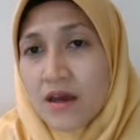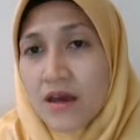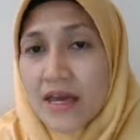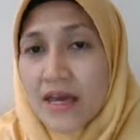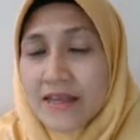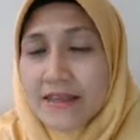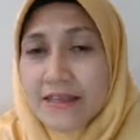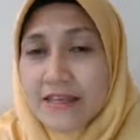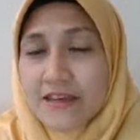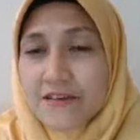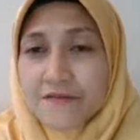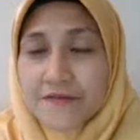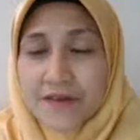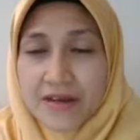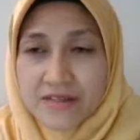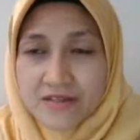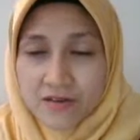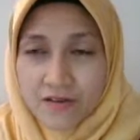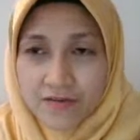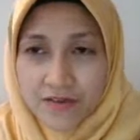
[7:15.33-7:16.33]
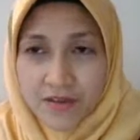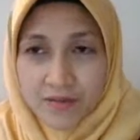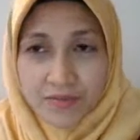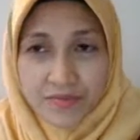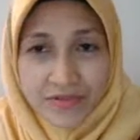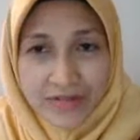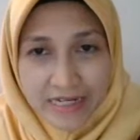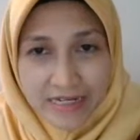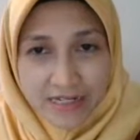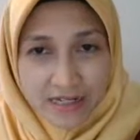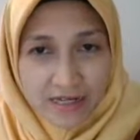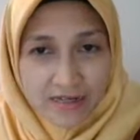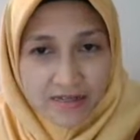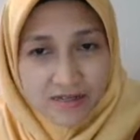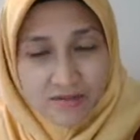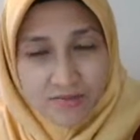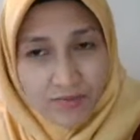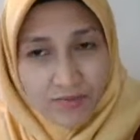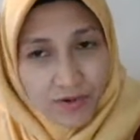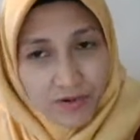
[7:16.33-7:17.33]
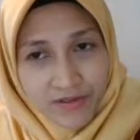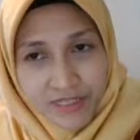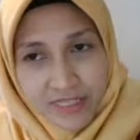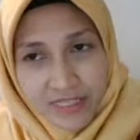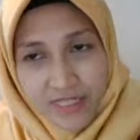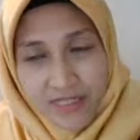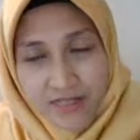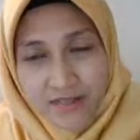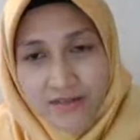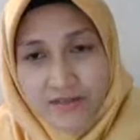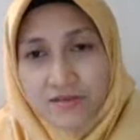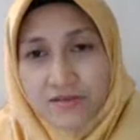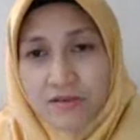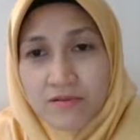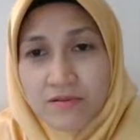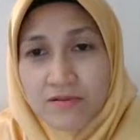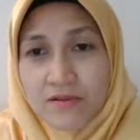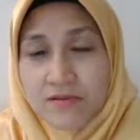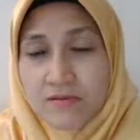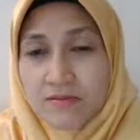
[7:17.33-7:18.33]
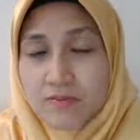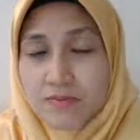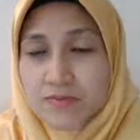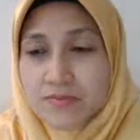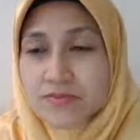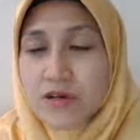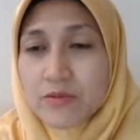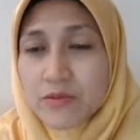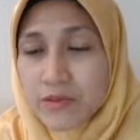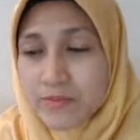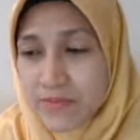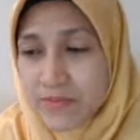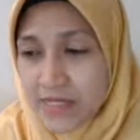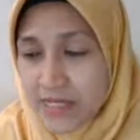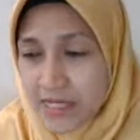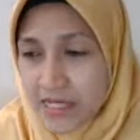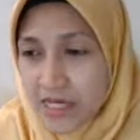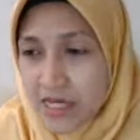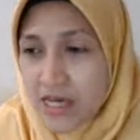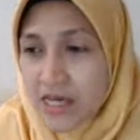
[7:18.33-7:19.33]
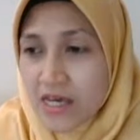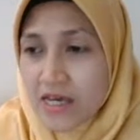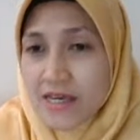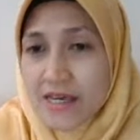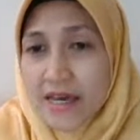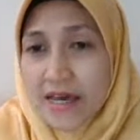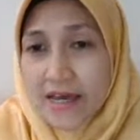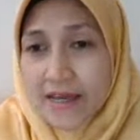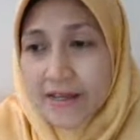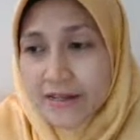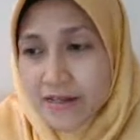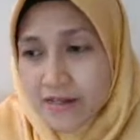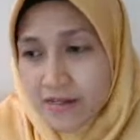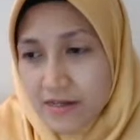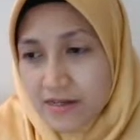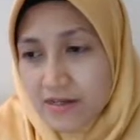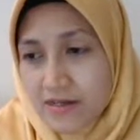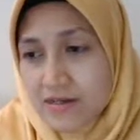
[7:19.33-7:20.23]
And the effect of the brain and the body. So you probably can